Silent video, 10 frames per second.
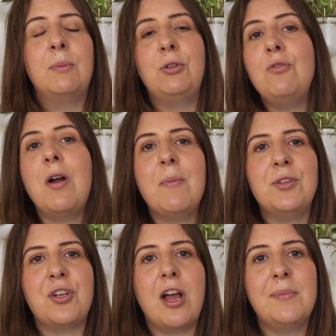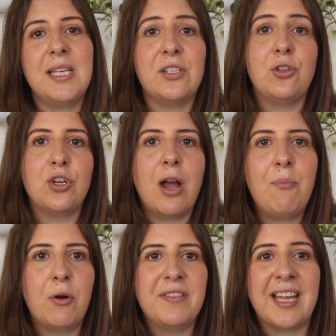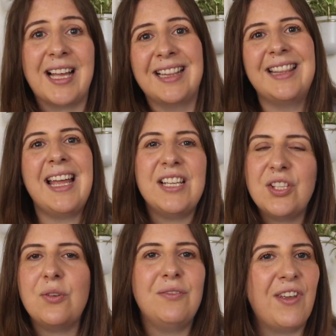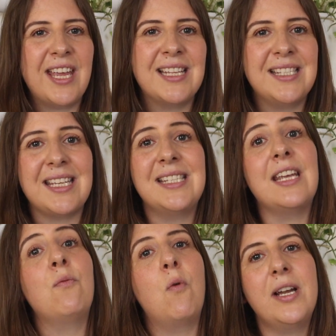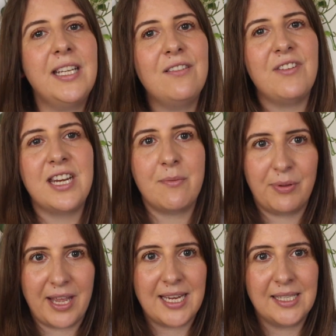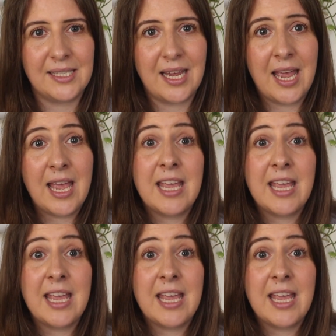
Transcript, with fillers: Blue Marble Jobs is a job board that collects those vacancies in one convenient place.